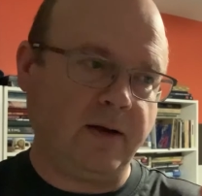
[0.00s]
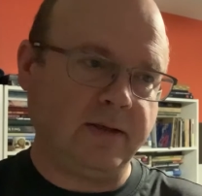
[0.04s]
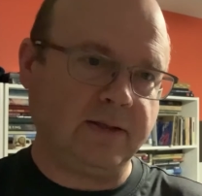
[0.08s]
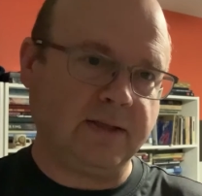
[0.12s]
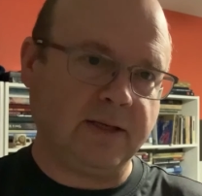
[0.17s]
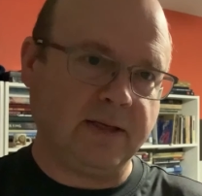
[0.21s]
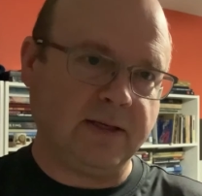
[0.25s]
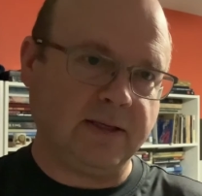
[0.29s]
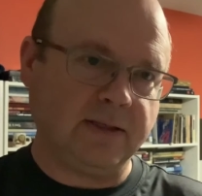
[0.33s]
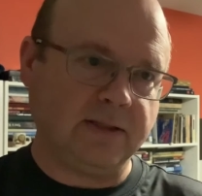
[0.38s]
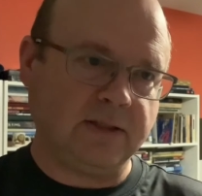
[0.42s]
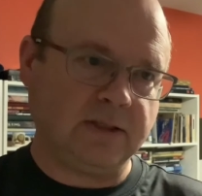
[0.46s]
It
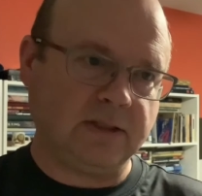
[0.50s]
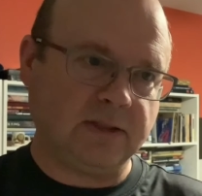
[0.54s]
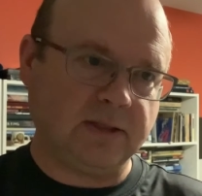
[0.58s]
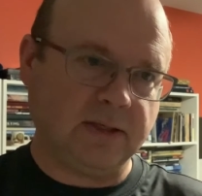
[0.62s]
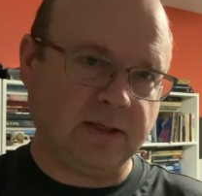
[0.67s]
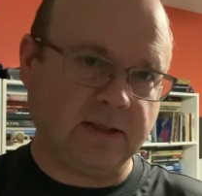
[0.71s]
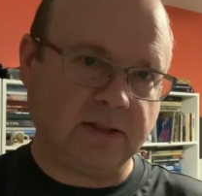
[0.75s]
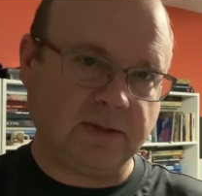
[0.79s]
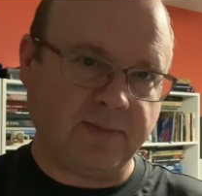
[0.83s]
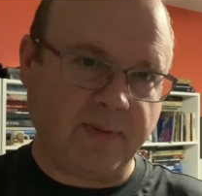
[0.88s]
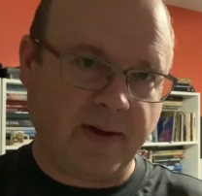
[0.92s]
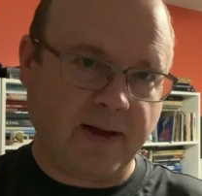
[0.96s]
says
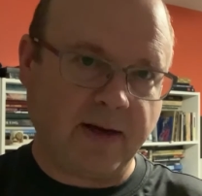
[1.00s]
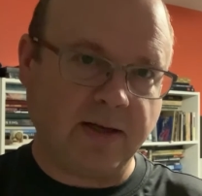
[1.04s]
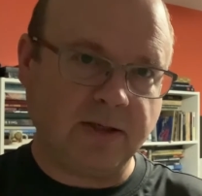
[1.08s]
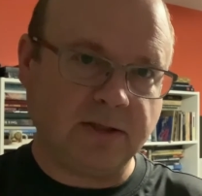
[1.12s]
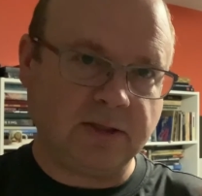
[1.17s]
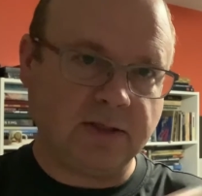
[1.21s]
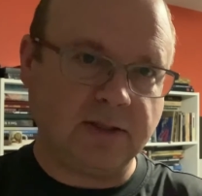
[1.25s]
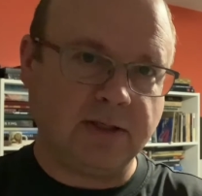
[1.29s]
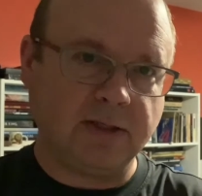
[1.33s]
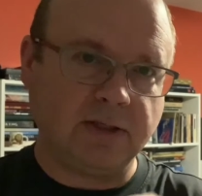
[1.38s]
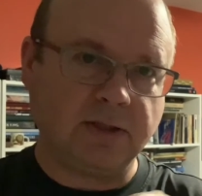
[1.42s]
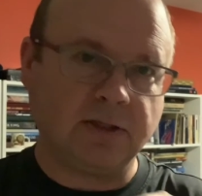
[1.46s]
a Spanish
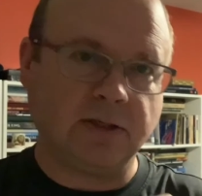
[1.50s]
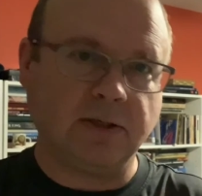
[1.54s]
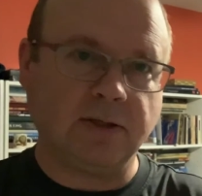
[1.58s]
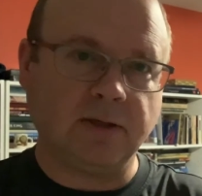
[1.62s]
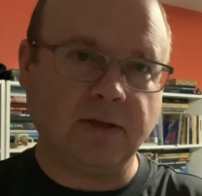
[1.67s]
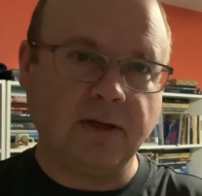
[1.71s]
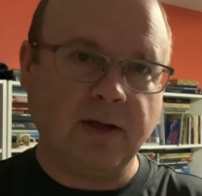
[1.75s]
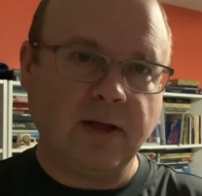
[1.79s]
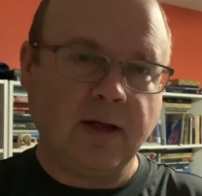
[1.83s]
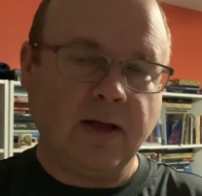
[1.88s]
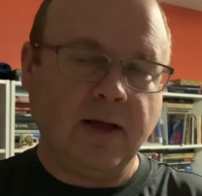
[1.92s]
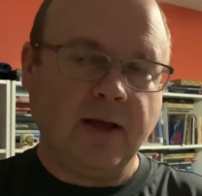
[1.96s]

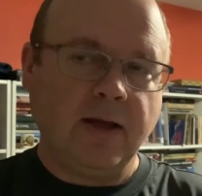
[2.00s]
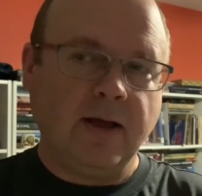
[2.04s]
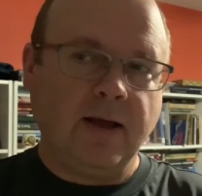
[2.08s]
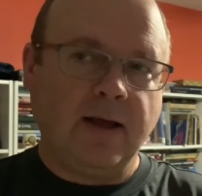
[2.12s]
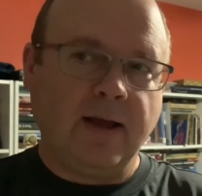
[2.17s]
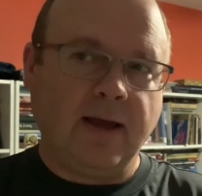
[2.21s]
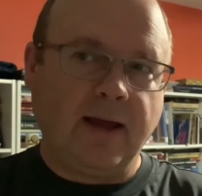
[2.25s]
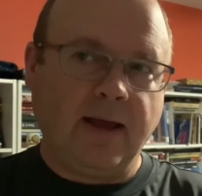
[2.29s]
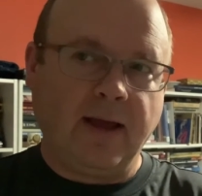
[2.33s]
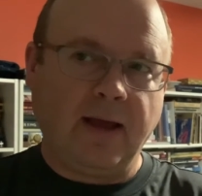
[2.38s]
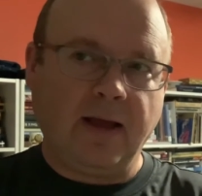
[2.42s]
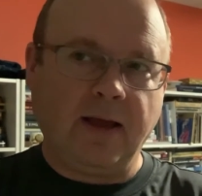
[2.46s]
edition,
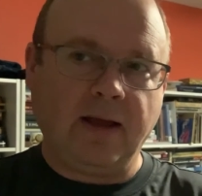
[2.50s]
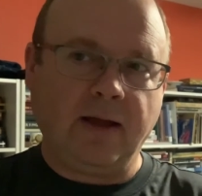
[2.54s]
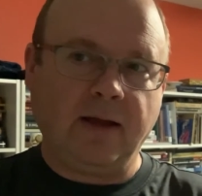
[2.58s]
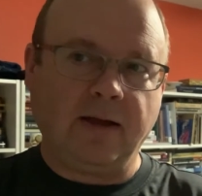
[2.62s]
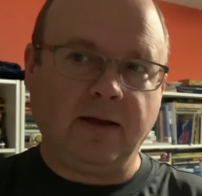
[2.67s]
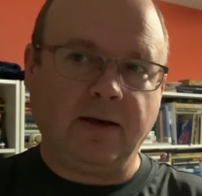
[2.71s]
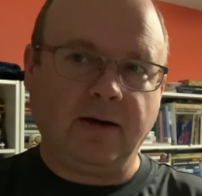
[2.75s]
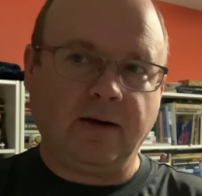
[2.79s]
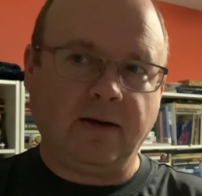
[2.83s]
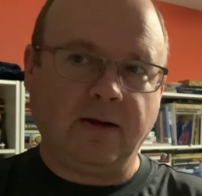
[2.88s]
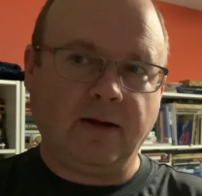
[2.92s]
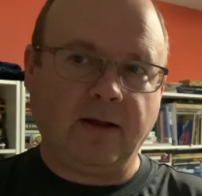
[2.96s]

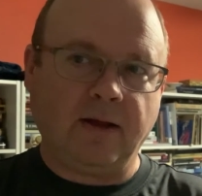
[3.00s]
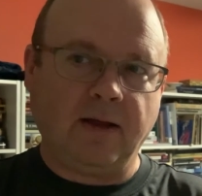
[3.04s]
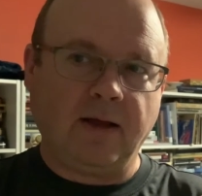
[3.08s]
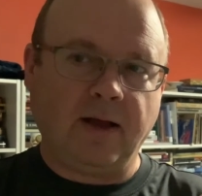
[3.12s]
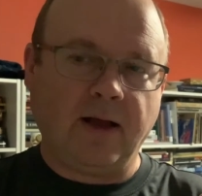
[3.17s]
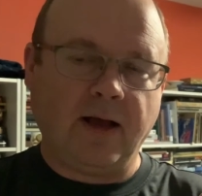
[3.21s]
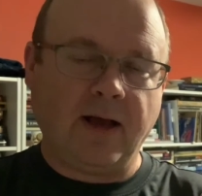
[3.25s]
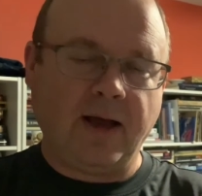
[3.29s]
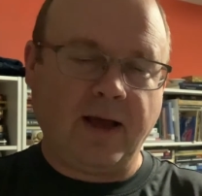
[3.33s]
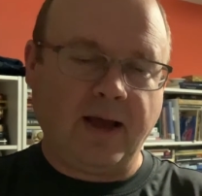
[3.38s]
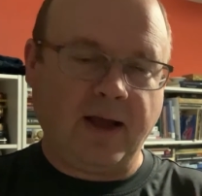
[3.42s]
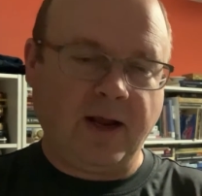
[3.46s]
and
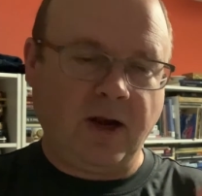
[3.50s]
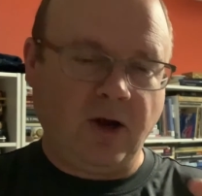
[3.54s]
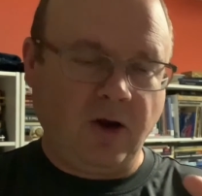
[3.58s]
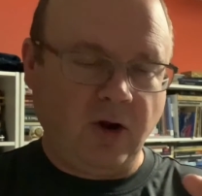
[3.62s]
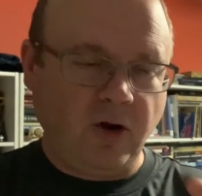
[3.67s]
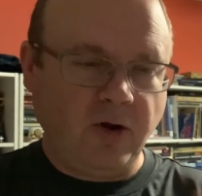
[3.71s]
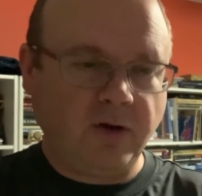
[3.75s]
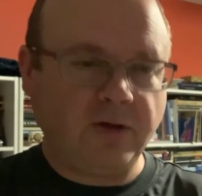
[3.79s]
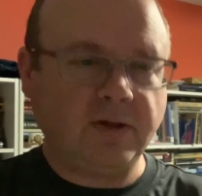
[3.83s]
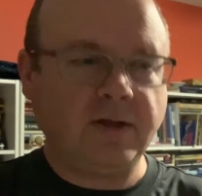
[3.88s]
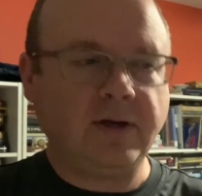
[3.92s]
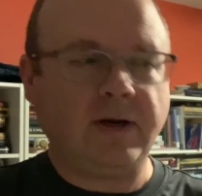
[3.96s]
I
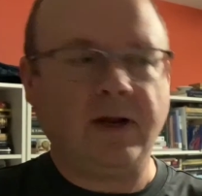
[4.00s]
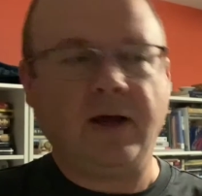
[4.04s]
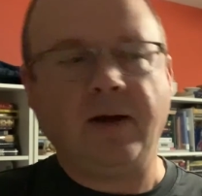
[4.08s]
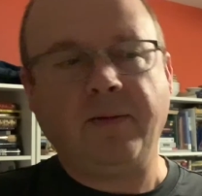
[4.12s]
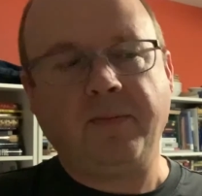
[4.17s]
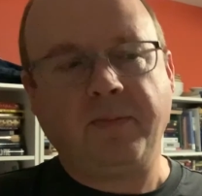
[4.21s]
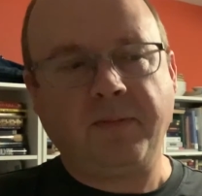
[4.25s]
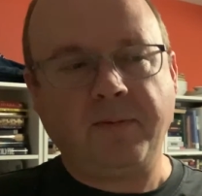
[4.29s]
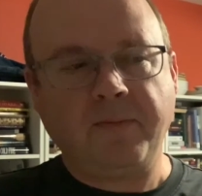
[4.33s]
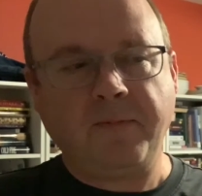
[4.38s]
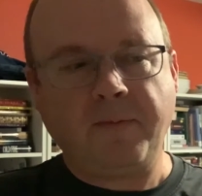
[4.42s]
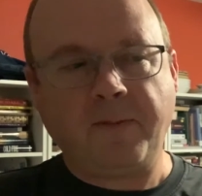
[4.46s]
looked it
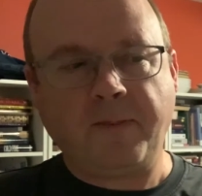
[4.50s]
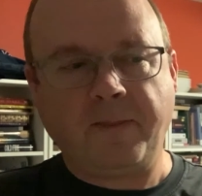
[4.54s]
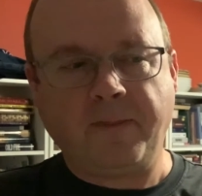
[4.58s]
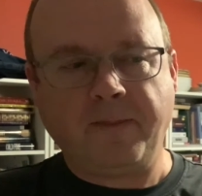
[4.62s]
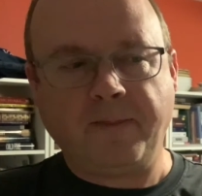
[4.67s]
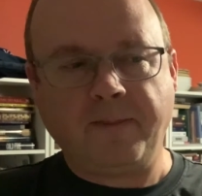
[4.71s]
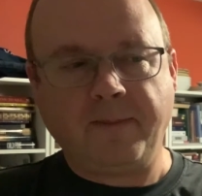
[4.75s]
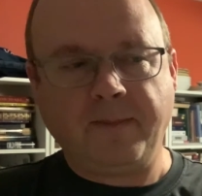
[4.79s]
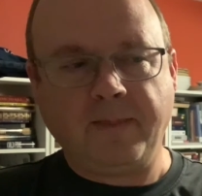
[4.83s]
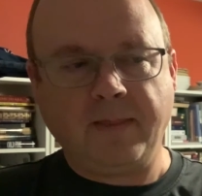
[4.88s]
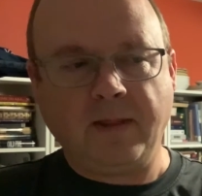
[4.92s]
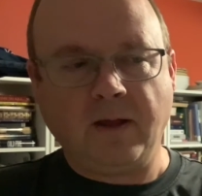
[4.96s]
up
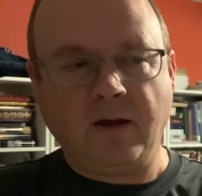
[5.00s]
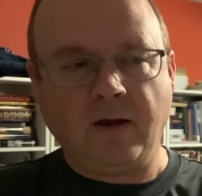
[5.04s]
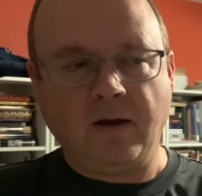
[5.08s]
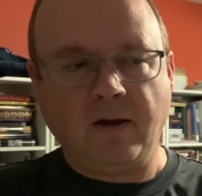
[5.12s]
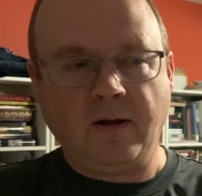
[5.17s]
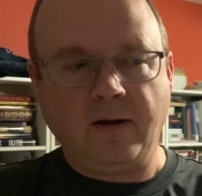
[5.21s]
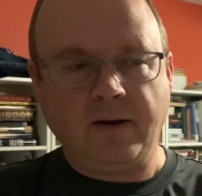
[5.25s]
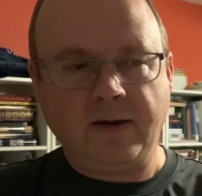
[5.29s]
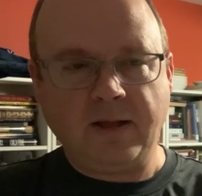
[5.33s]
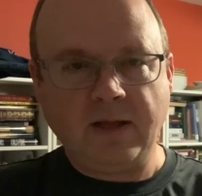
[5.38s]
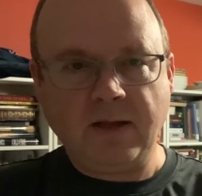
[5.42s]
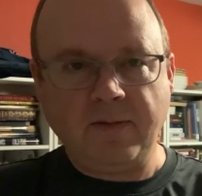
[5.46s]

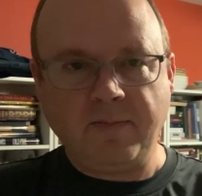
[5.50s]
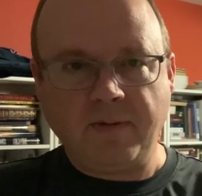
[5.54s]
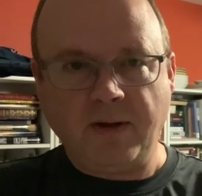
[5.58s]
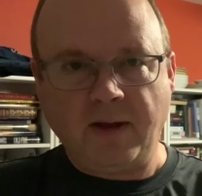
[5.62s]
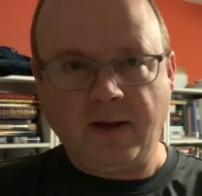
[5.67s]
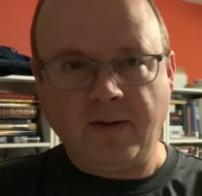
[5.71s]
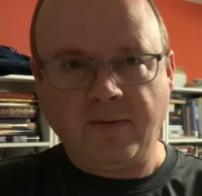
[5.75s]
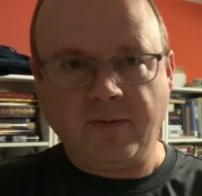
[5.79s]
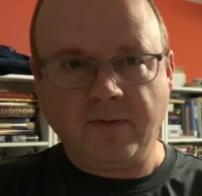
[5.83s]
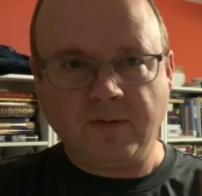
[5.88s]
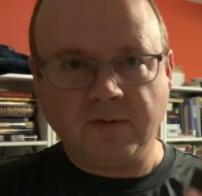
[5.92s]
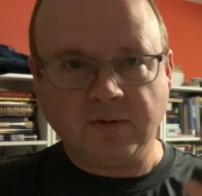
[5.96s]
on
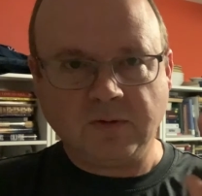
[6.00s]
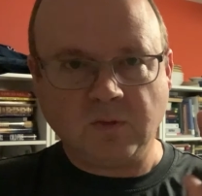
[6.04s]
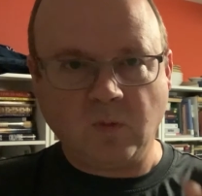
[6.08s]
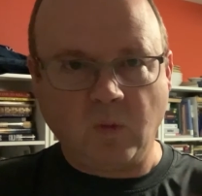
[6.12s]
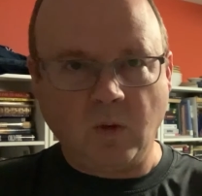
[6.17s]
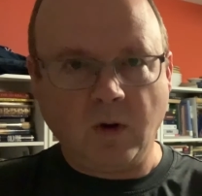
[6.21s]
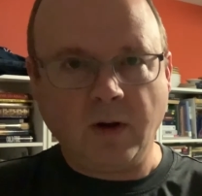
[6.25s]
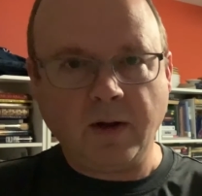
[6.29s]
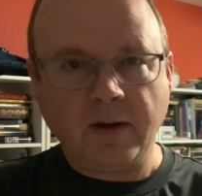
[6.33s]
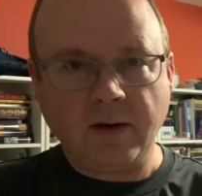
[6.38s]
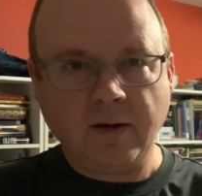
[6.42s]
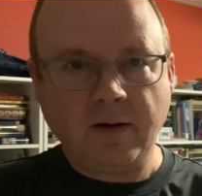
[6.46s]
eBay. There was
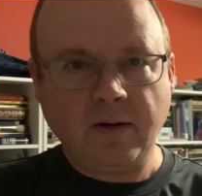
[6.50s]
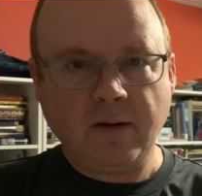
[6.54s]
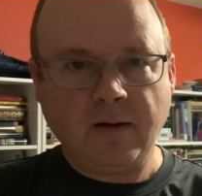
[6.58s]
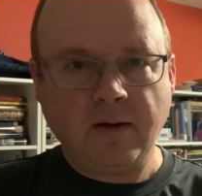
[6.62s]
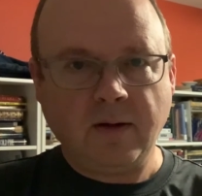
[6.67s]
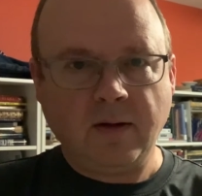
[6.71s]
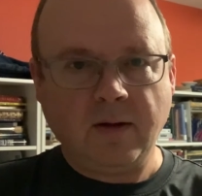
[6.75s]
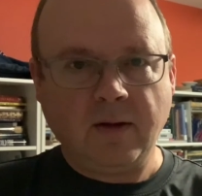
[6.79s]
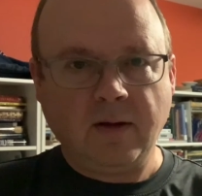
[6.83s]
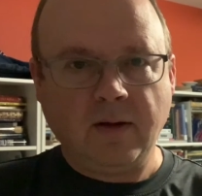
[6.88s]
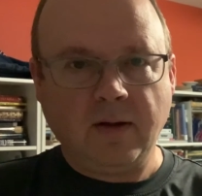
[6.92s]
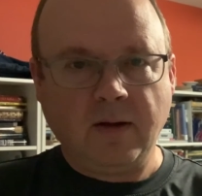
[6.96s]
one
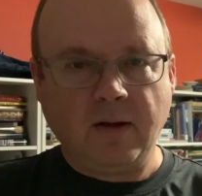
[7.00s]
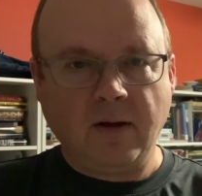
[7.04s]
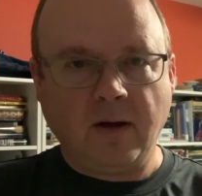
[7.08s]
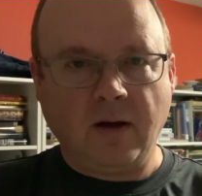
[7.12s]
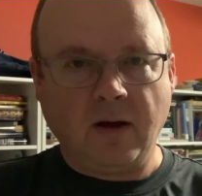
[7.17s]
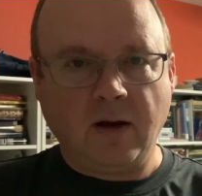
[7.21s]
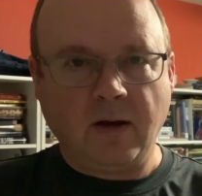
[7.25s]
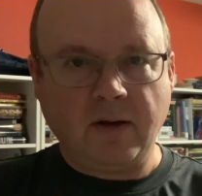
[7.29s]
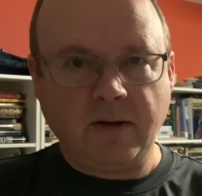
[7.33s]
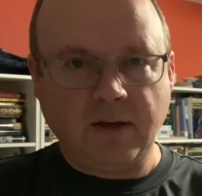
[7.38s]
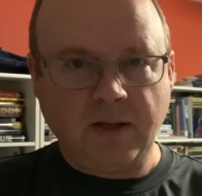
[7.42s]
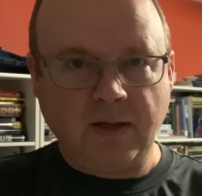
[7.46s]

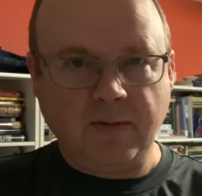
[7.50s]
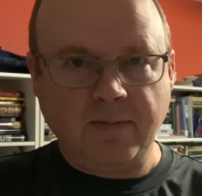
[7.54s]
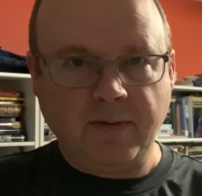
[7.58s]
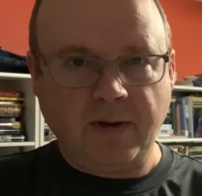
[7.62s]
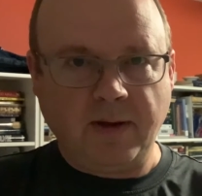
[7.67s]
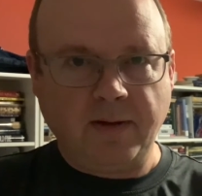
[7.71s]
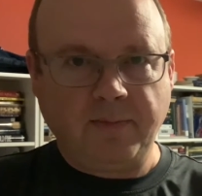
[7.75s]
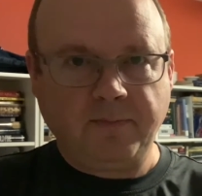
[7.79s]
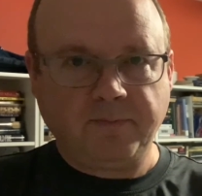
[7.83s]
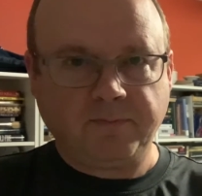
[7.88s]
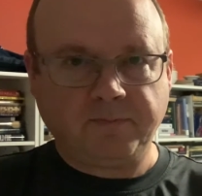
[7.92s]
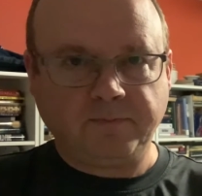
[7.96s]
on
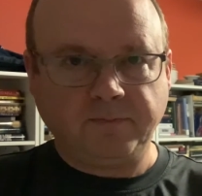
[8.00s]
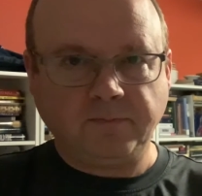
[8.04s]
eBay,